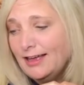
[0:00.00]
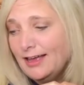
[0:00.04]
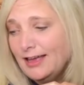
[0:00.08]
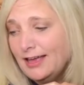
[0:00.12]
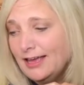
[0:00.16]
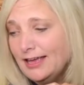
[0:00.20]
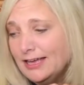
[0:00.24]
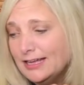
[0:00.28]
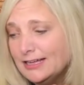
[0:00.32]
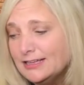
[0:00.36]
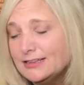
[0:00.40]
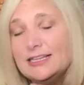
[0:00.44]

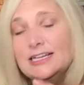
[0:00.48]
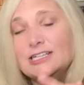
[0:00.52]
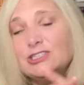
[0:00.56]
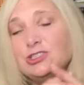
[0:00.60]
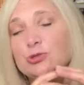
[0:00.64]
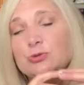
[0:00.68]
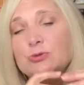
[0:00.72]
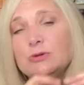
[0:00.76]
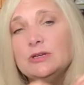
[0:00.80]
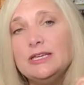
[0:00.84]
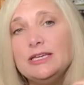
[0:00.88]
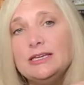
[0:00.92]
And
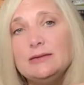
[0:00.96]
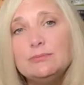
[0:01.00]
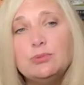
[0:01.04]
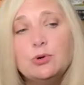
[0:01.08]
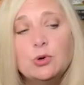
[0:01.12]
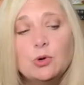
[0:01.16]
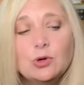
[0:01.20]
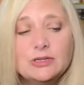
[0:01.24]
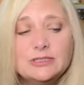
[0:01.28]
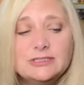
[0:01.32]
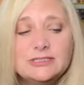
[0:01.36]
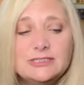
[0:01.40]
that's really
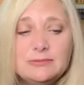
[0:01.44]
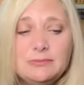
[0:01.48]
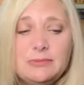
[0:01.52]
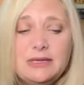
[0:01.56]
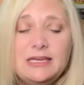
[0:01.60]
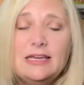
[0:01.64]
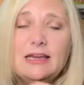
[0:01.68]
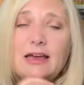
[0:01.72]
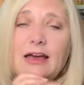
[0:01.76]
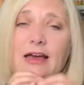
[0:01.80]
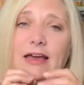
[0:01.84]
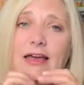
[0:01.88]
important to
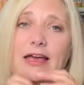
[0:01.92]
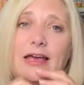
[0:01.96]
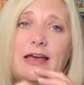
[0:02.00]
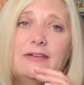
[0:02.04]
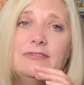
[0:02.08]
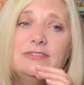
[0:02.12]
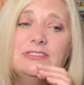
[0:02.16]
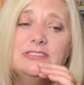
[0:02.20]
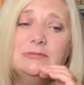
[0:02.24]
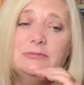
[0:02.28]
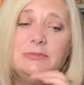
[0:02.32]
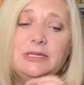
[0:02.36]
me. I
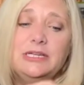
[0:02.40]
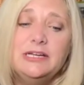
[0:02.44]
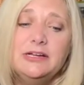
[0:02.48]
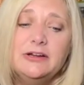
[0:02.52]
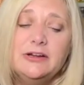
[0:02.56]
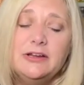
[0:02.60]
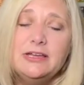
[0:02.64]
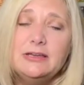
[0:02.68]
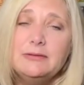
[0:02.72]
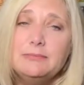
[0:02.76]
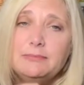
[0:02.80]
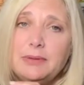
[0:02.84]
have some
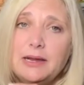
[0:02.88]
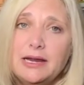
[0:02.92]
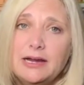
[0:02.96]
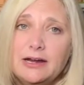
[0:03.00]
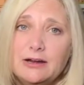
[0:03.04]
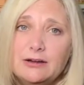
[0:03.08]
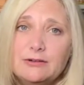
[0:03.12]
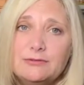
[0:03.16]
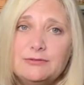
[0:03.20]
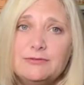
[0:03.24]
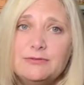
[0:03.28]
hearing impaired